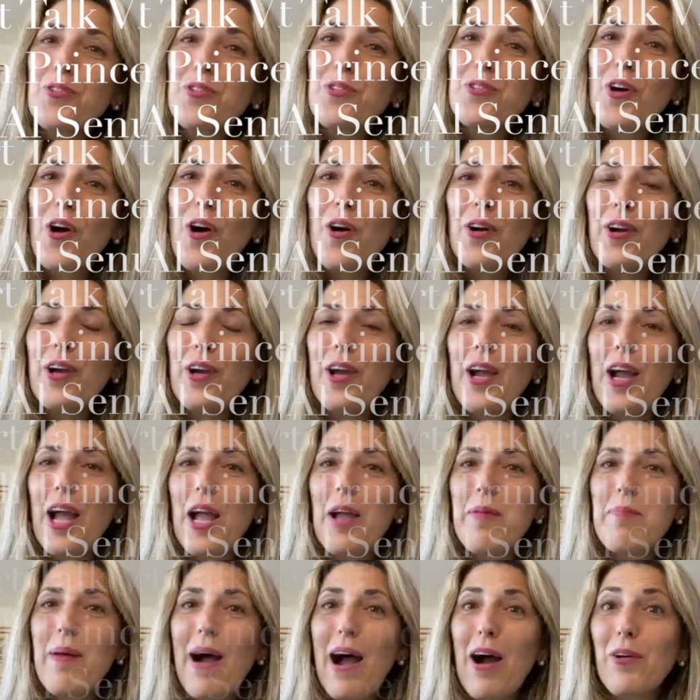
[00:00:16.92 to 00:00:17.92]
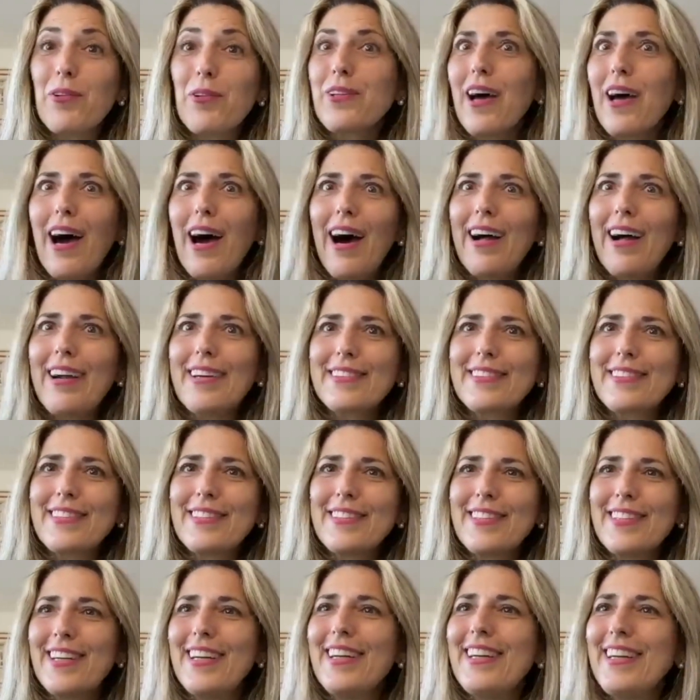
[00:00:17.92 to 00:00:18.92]
talk about art
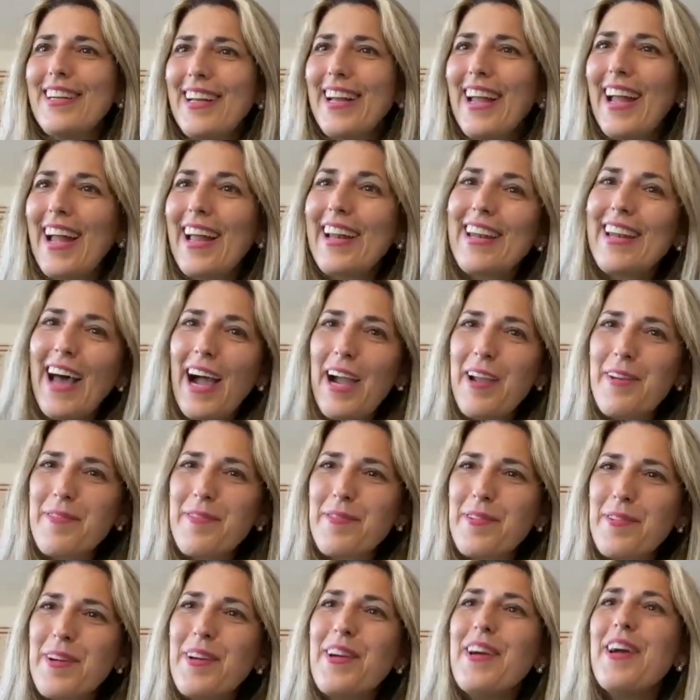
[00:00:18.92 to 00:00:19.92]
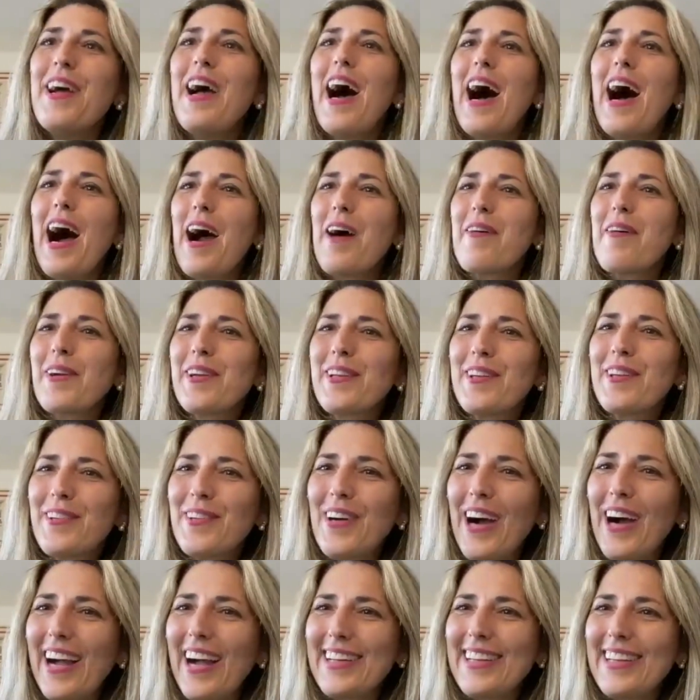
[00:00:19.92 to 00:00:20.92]
and life. How are
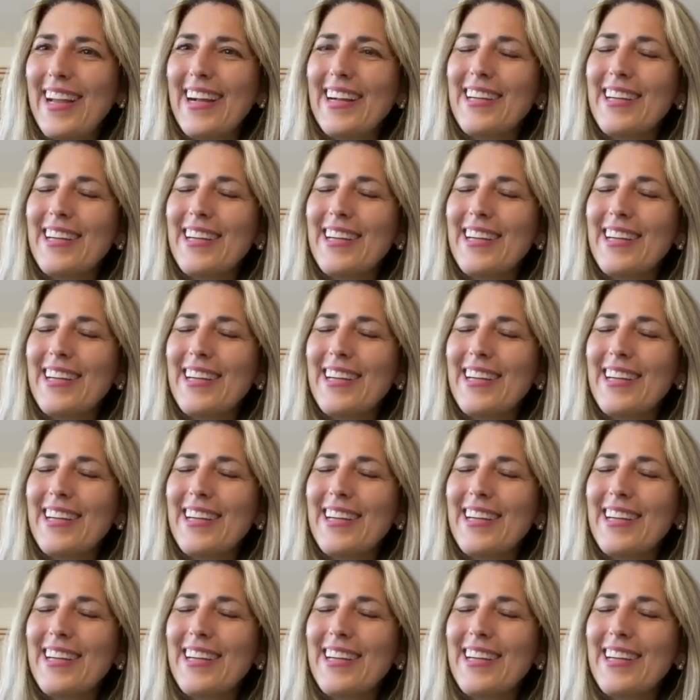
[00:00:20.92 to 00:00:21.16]
you, Alia?